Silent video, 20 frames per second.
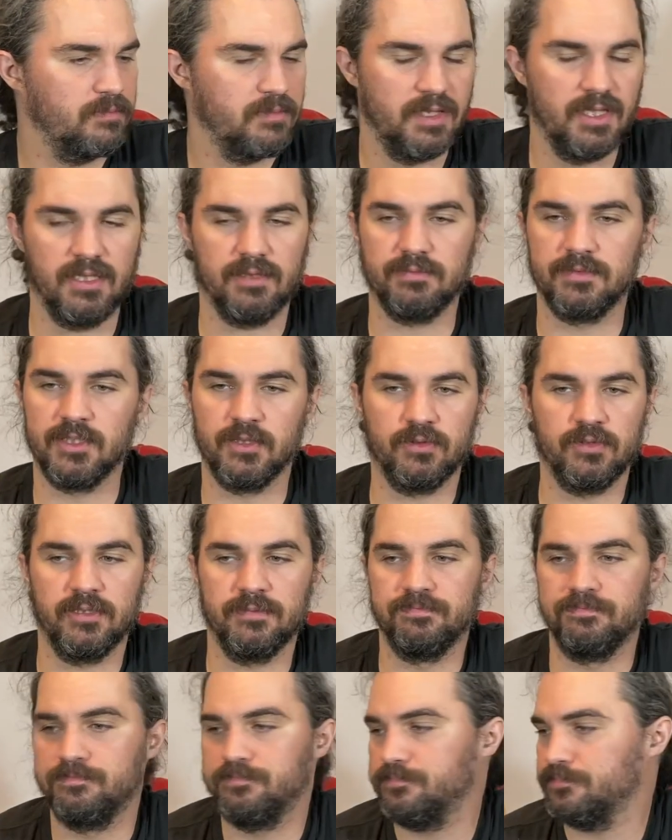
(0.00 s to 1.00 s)
Yeah, it's so
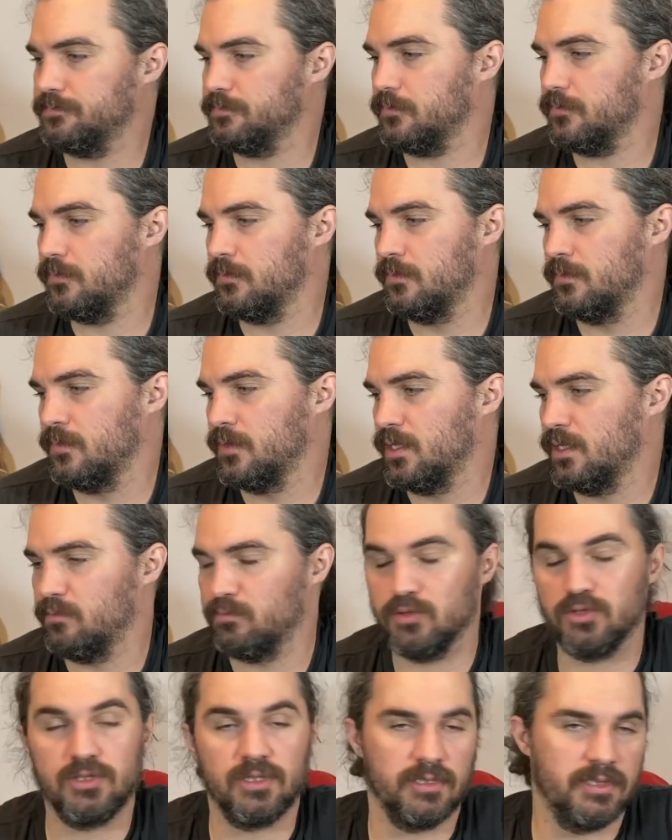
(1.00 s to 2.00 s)
good.
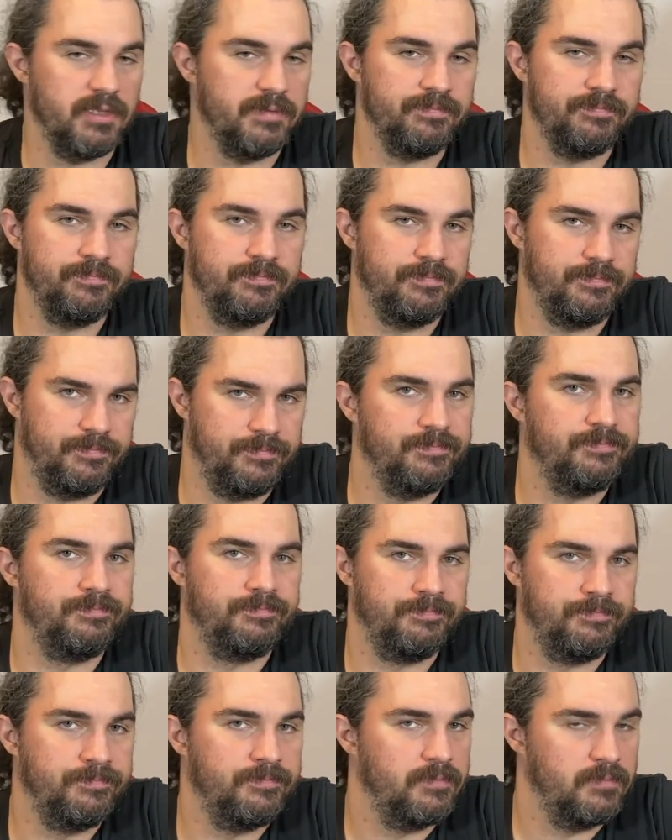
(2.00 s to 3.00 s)
I'm gonna chug it.
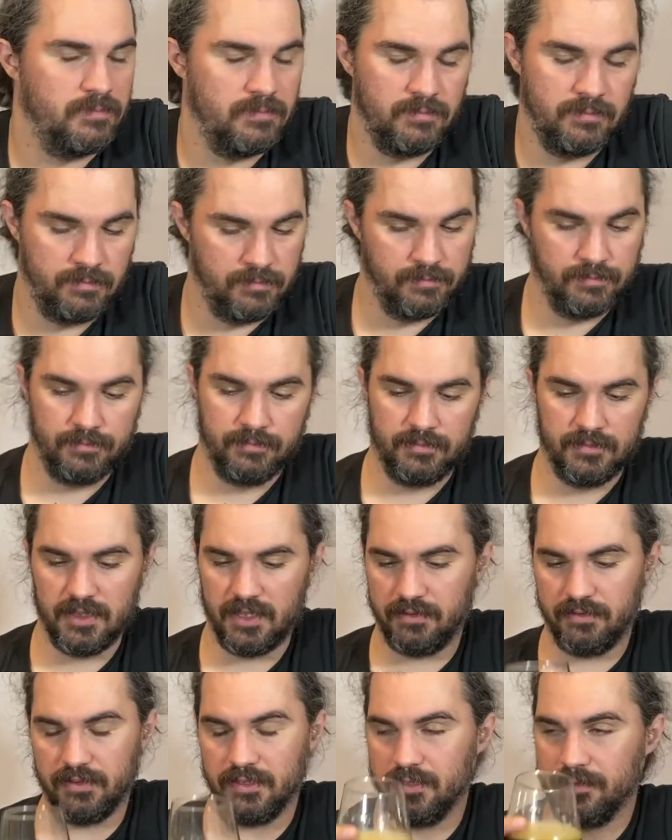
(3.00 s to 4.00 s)

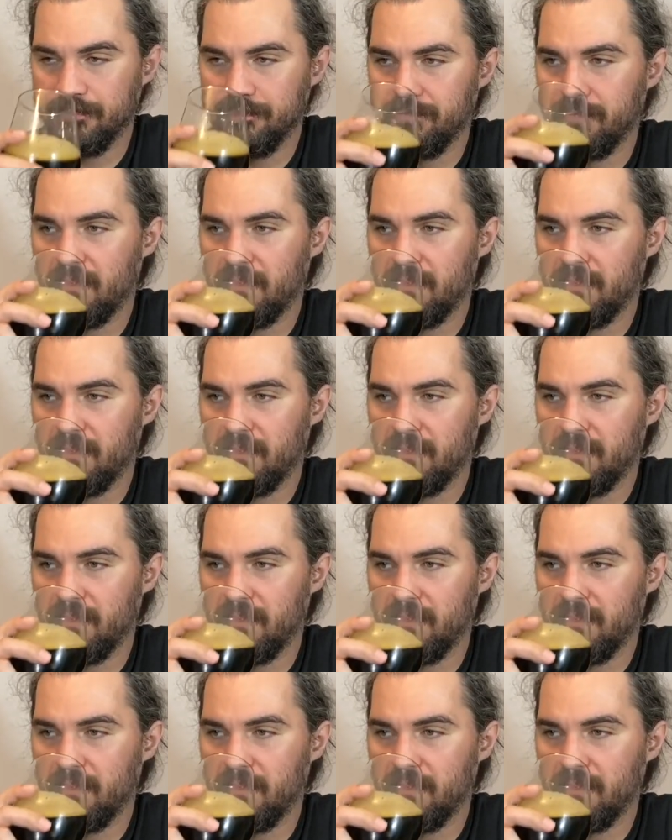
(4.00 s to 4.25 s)
Definitely.